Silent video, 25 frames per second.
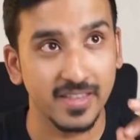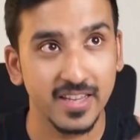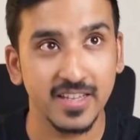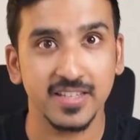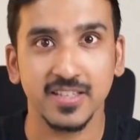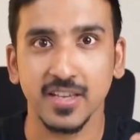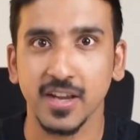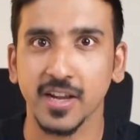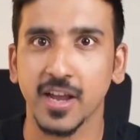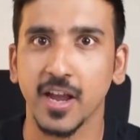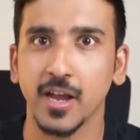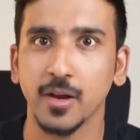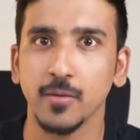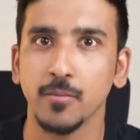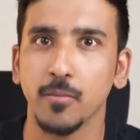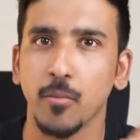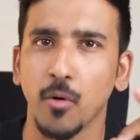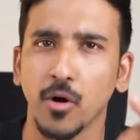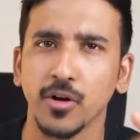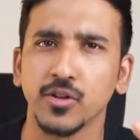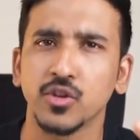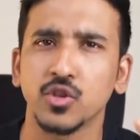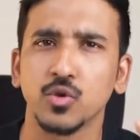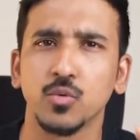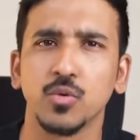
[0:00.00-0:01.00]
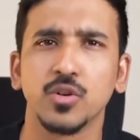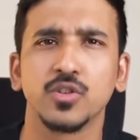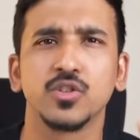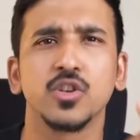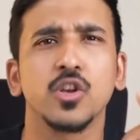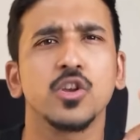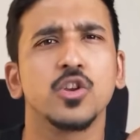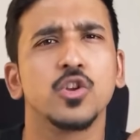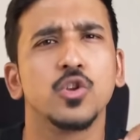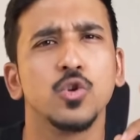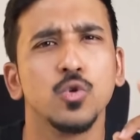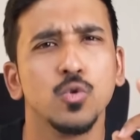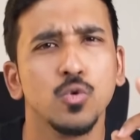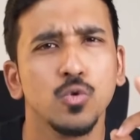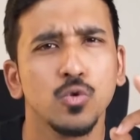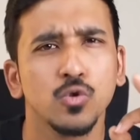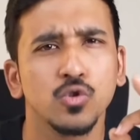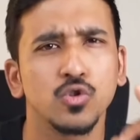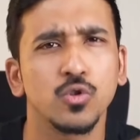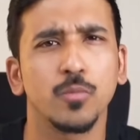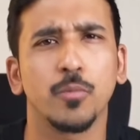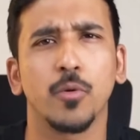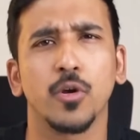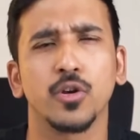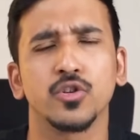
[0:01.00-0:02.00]
And this again points towards a
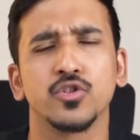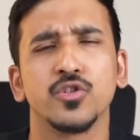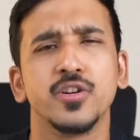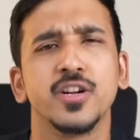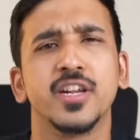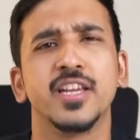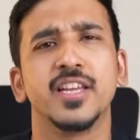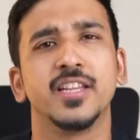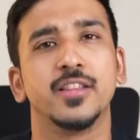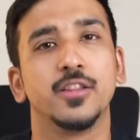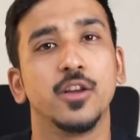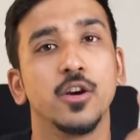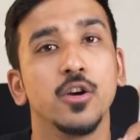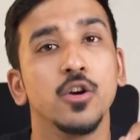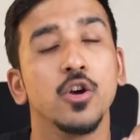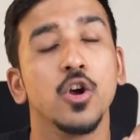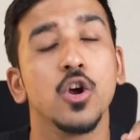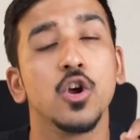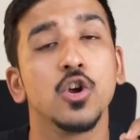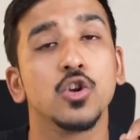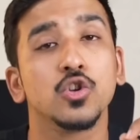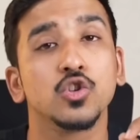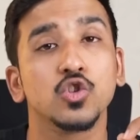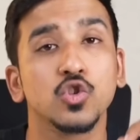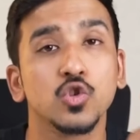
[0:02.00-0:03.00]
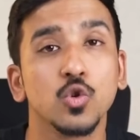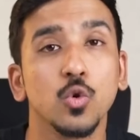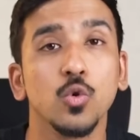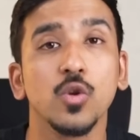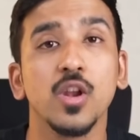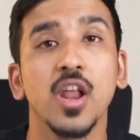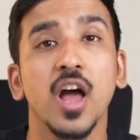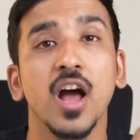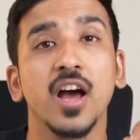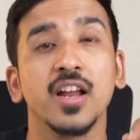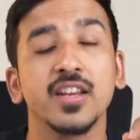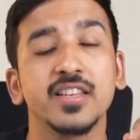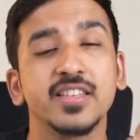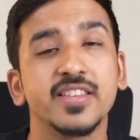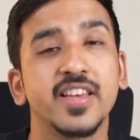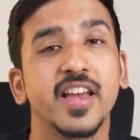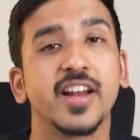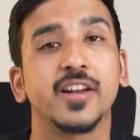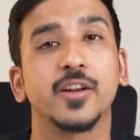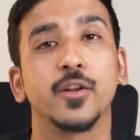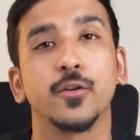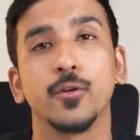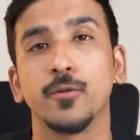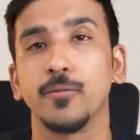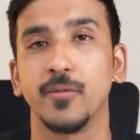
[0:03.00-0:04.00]
huge opportunity in the solar
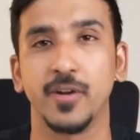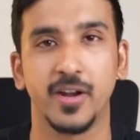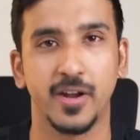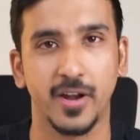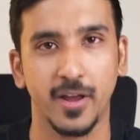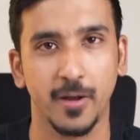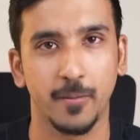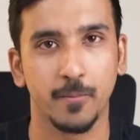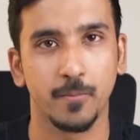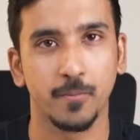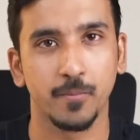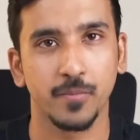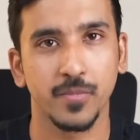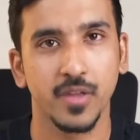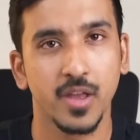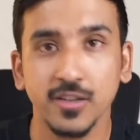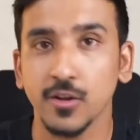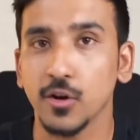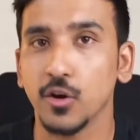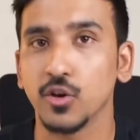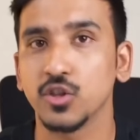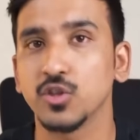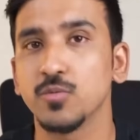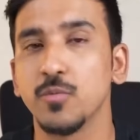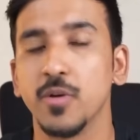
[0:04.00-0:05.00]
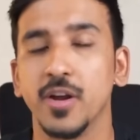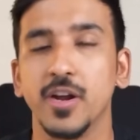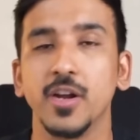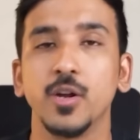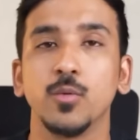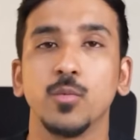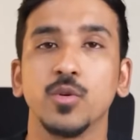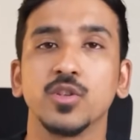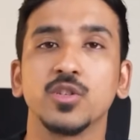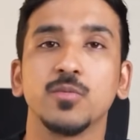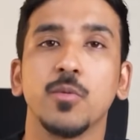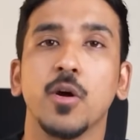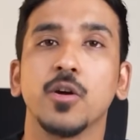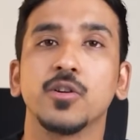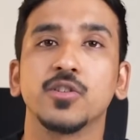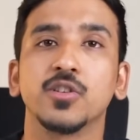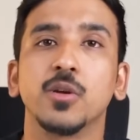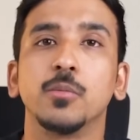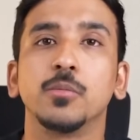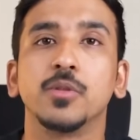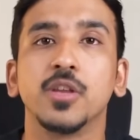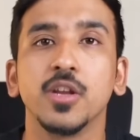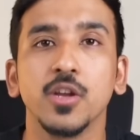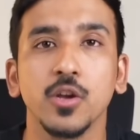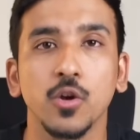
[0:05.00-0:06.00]
sector of India. This announcement was about
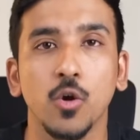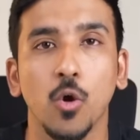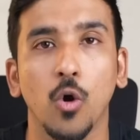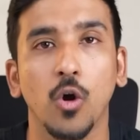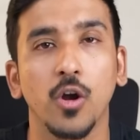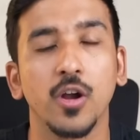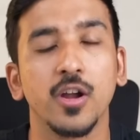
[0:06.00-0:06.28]
something